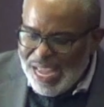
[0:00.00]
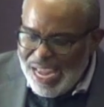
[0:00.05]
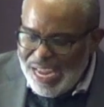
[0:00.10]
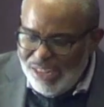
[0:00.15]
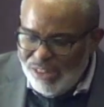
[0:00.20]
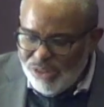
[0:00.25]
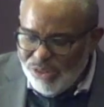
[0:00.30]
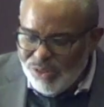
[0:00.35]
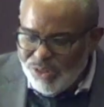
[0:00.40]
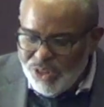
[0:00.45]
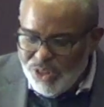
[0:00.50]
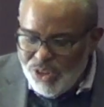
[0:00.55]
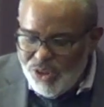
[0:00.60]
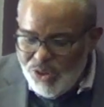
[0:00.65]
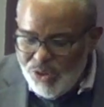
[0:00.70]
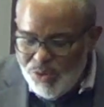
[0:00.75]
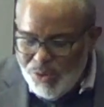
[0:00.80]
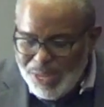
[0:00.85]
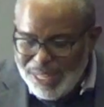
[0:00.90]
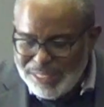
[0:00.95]
angel
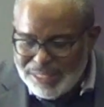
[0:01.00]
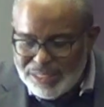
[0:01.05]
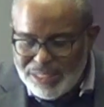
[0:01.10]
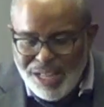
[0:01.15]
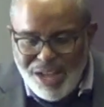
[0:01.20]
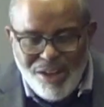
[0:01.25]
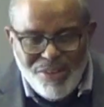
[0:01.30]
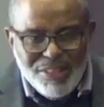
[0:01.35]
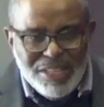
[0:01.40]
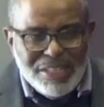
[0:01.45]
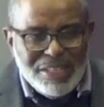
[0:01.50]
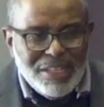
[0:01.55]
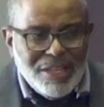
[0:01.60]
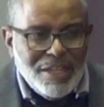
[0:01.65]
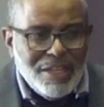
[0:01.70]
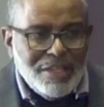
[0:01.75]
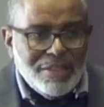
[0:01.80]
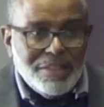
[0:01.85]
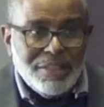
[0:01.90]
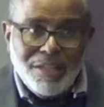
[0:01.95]
knew and saw that
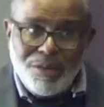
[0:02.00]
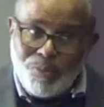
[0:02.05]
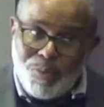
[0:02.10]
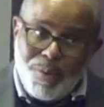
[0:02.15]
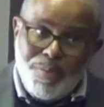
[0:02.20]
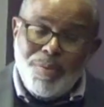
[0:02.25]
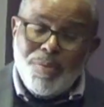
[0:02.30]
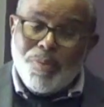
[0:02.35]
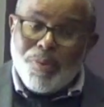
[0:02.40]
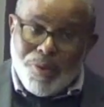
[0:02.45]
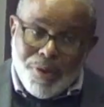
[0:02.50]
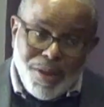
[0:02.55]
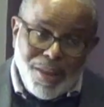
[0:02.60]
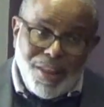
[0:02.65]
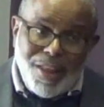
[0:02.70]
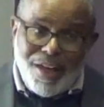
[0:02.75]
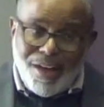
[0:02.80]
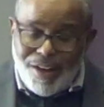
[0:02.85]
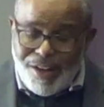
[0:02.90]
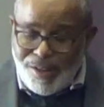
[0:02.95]
the women were
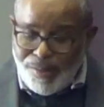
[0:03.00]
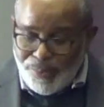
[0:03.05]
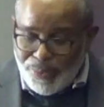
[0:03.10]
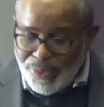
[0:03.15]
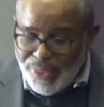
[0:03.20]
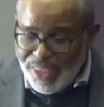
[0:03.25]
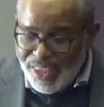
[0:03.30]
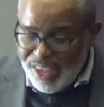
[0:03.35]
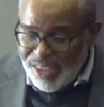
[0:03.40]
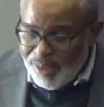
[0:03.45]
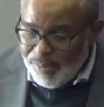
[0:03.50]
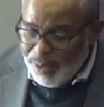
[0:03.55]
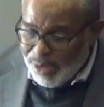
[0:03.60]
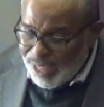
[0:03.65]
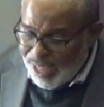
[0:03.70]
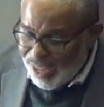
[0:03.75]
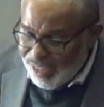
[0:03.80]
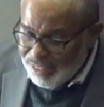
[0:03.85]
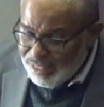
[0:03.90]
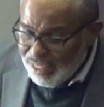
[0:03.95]
alone
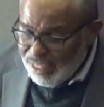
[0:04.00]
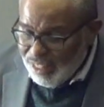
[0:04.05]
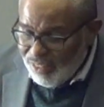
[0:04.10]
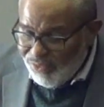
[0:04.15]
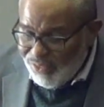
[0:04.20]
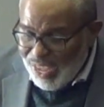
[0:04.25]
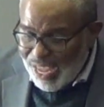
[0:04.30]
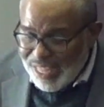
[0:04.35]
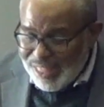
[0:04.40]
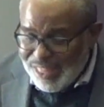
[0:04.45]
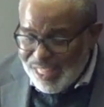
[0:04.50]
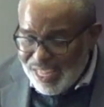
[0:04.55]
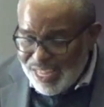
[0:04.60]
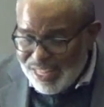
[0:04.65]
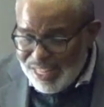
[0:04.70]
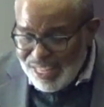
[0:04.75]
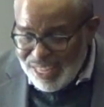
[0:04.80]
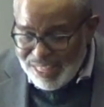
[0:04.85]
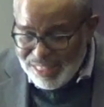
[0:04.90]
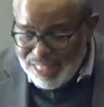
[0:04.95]
because of the fact
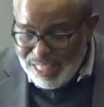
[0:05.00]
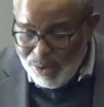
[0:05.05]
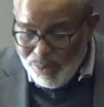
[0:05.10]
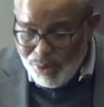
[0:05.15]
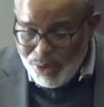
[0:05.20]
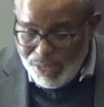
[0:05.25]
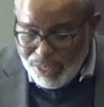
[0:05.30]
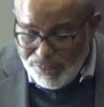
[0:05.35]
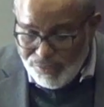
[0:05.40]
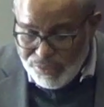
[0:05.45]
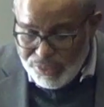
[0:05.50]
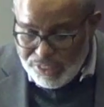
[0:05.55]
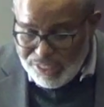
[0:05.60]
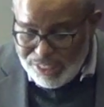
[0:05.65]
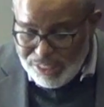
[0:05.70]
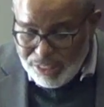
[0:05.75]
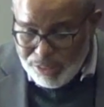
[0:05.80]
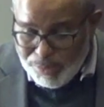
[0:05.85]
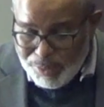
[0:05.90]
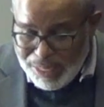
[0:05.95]
that they were looking for
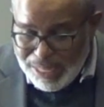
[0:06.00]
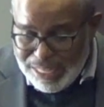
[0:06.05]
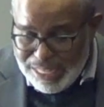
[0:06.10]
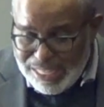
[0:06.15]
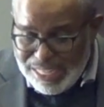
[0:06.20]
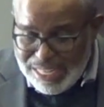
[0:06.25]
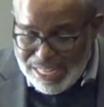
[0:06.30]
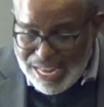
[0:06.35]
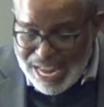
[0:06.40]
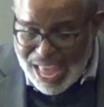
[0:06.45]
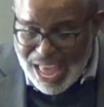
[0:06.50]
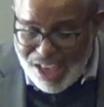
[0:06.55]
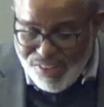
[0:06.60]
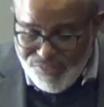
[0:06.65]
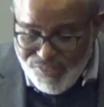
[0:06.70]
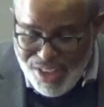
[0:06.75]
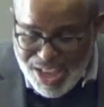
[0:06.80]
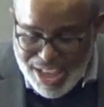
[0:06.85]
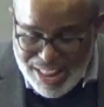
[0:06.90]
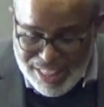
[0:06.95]
Jesus, but they did not
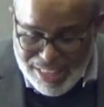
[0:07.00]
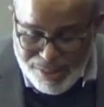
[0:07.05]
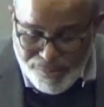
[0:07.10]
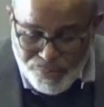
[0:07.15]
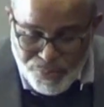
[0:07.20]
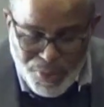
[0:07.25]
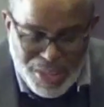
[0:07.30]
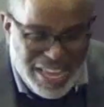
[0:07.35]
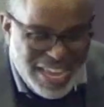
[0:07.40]
find him.